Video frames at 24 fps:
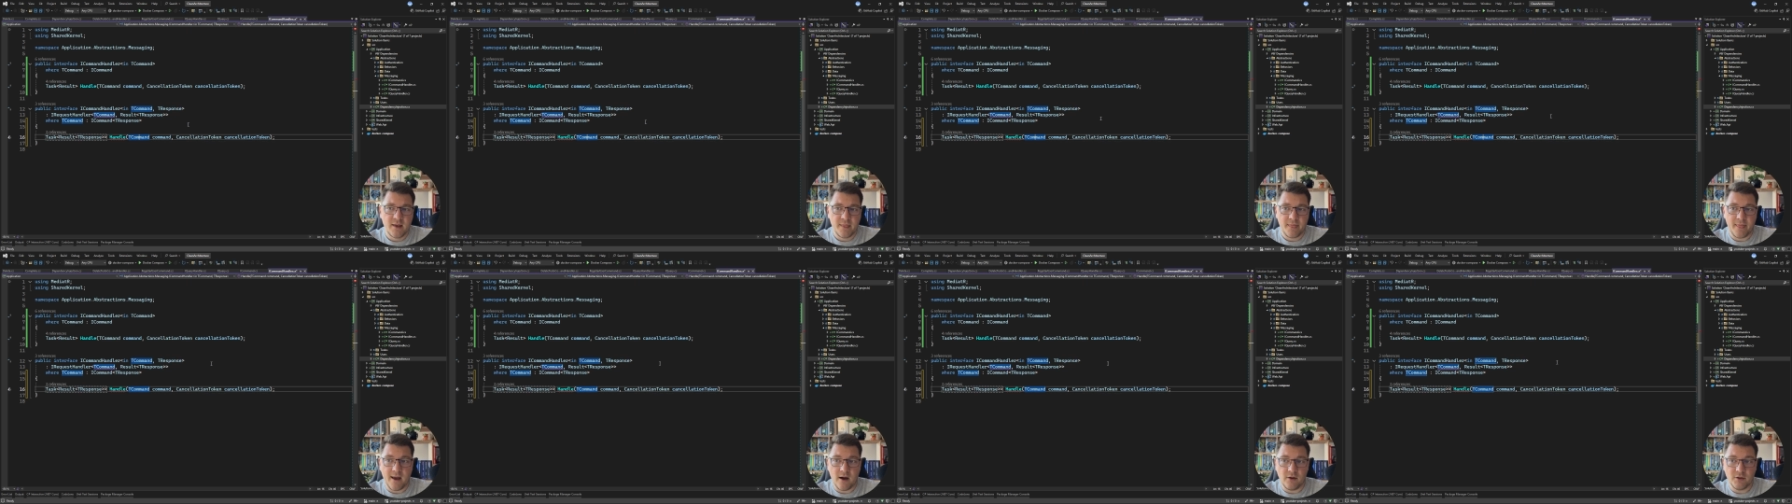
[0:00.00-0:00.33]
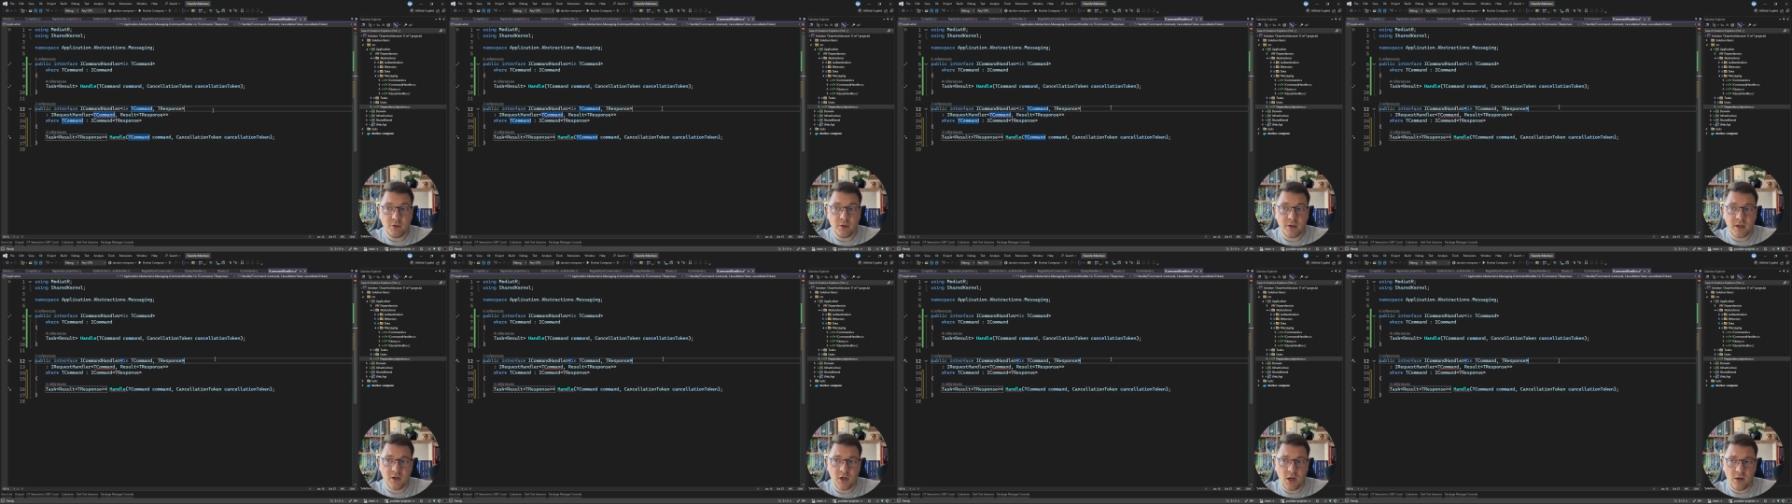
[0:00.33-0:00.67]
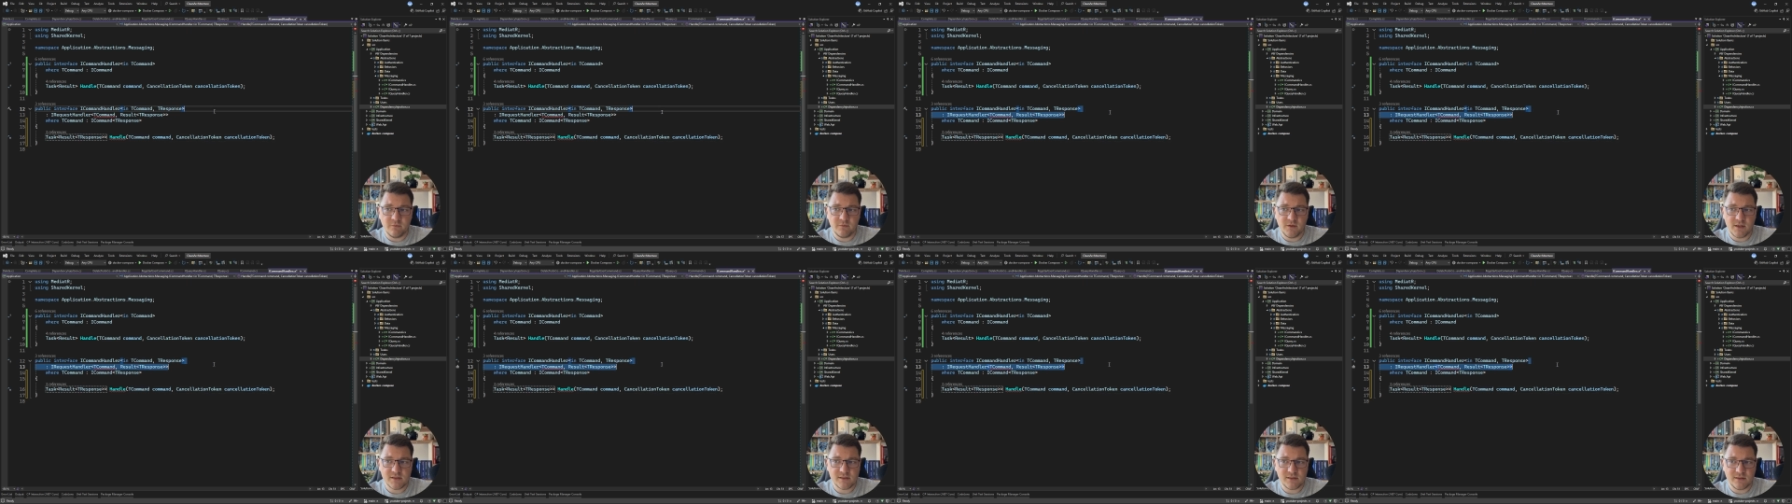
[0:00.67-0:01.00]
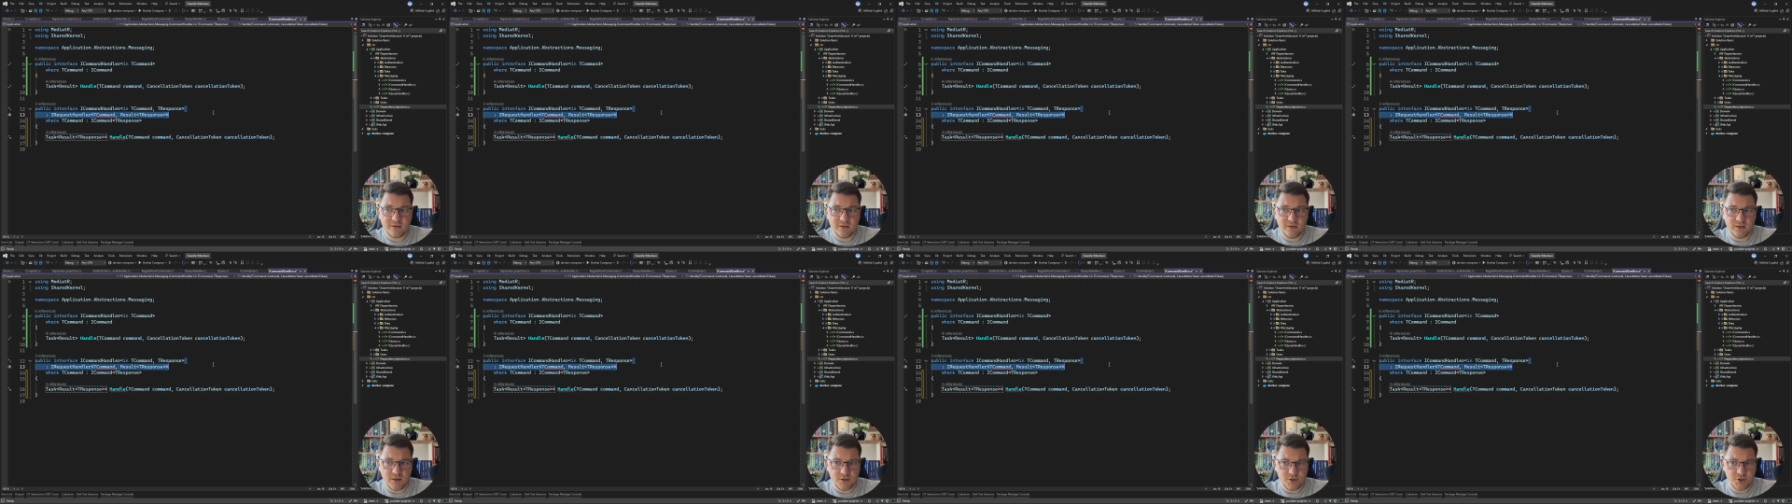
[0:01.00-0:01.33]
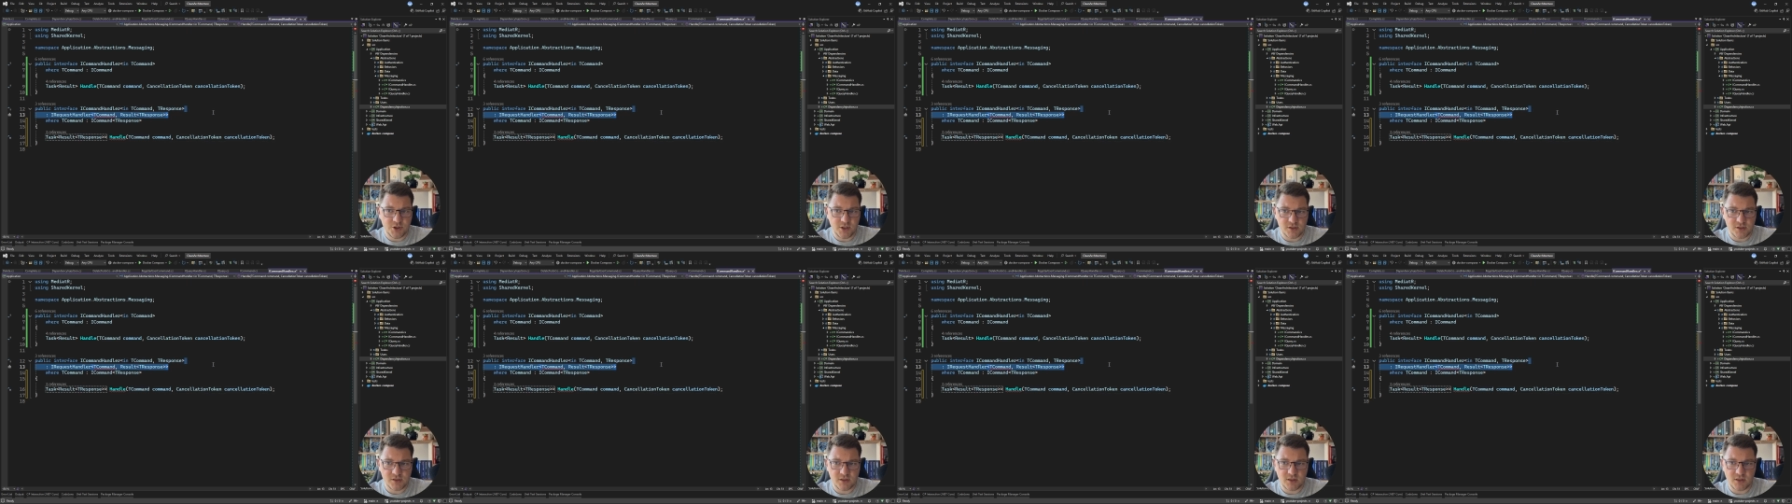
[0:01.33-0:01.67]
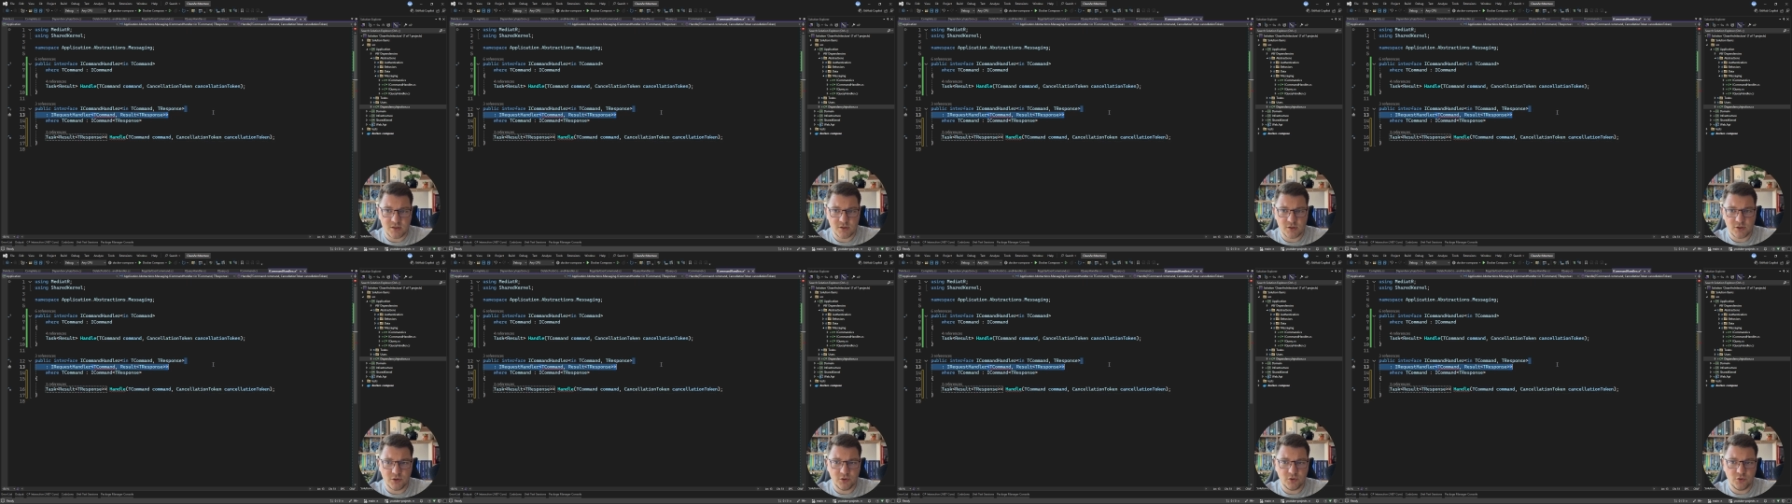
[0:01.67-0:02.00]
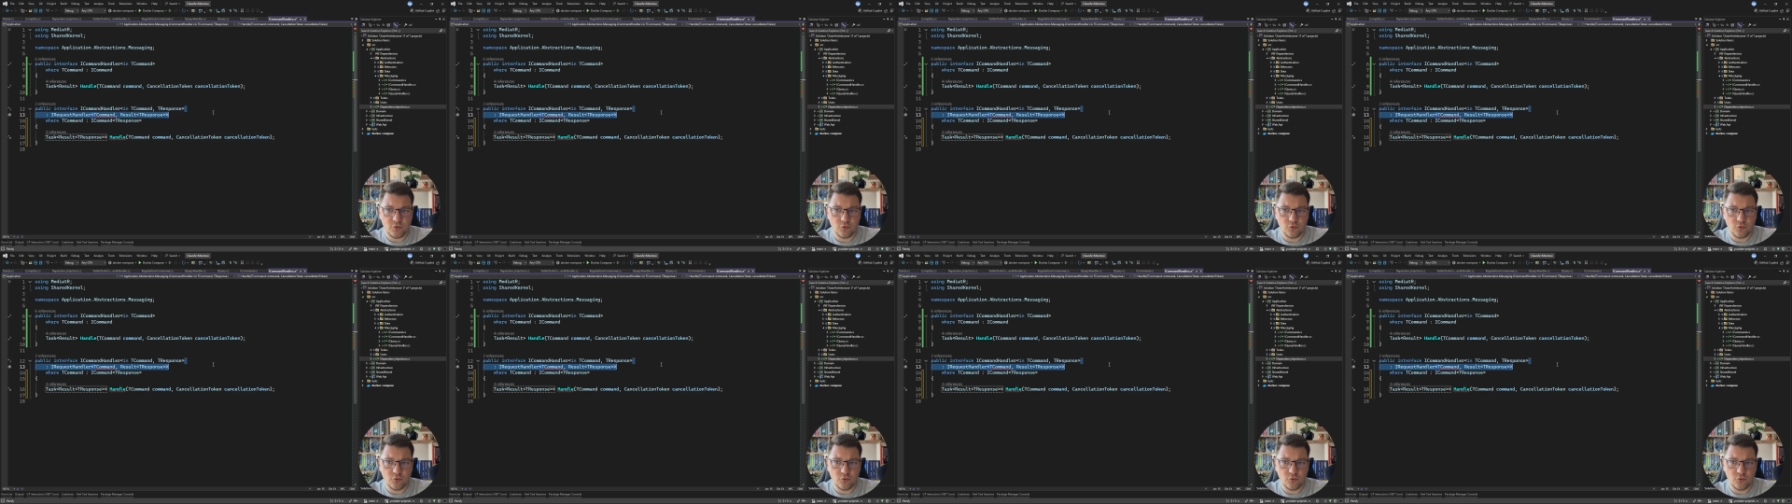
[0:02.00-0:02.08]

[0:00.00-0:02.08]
Now you can obviously adjust this